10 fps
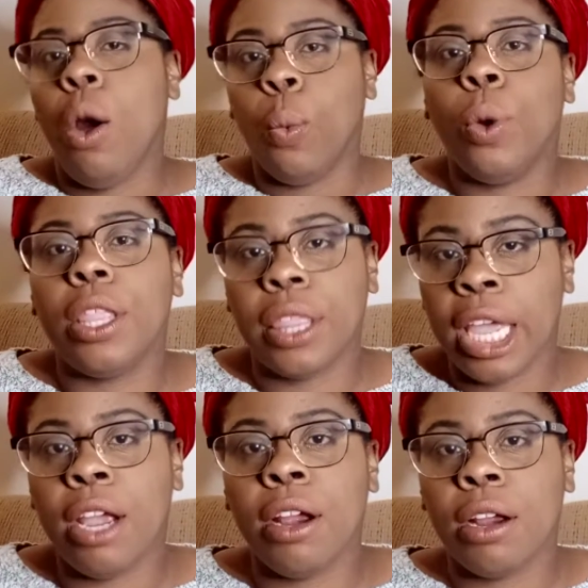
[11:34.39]
what
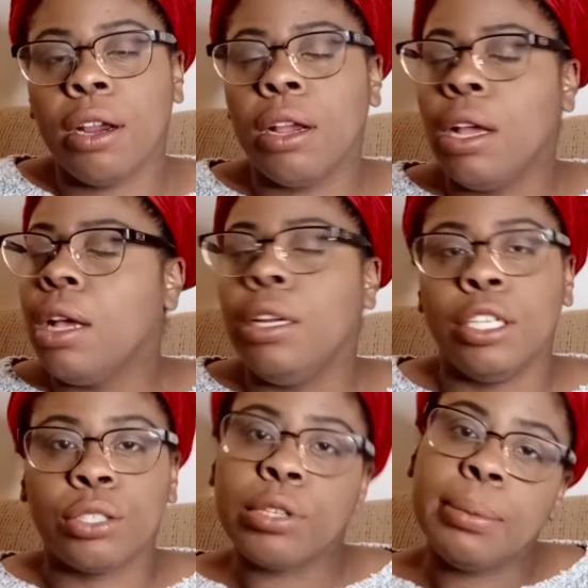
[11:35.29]
their
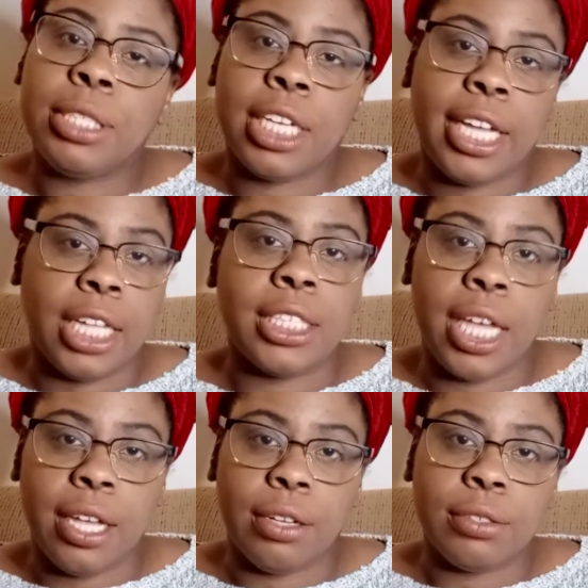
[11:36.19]
description
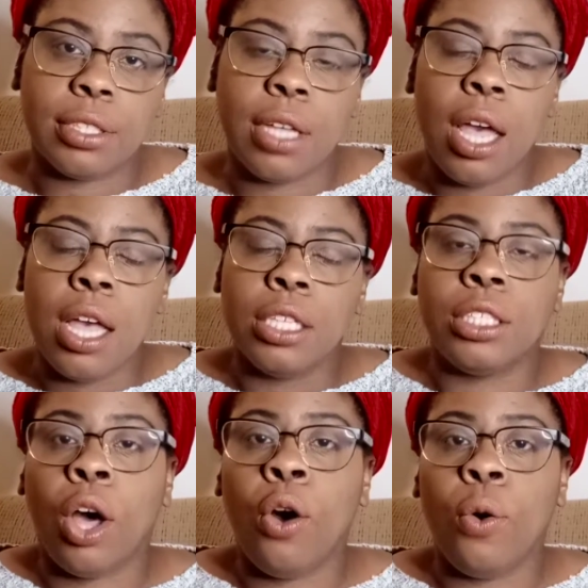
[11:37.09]
entails.
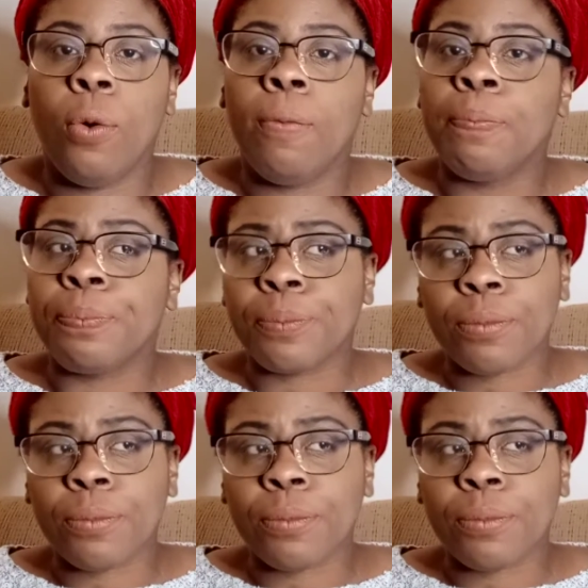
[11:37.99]
So